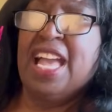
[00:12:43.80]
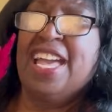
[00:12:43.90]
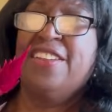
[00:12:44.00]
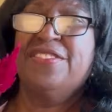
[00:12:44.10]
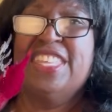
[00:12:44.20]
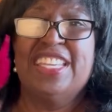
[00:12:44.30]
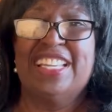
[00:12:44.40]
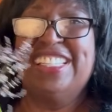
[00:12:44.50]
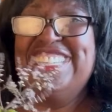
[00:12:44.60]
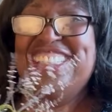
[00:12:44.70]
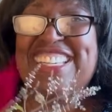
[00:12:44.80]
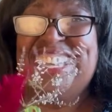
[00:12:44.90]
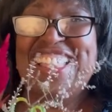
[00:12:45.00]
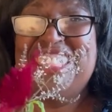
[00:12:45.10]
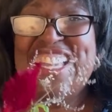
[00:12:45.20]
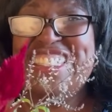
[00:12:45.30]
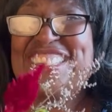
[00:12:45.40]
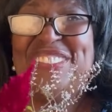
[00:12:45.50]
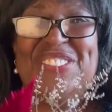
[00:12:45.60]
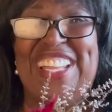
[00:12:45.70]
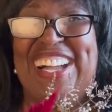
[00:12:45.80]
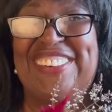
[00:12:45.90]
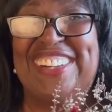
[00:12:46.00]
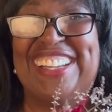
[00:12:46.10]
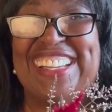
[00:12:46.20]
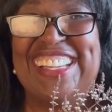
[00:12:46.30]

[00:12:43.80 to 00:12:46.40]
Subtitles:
I don't think I need to cut that sunflower.